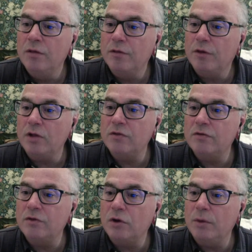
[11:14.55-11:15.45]
Thoughts
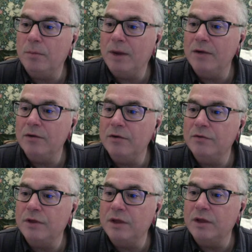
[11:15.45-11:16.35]
on
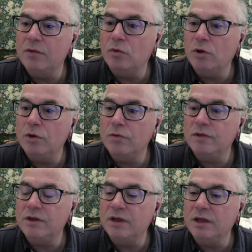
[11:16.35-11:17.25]
miners and
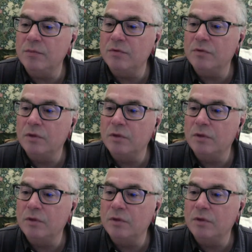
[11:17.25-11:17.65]
royalty names?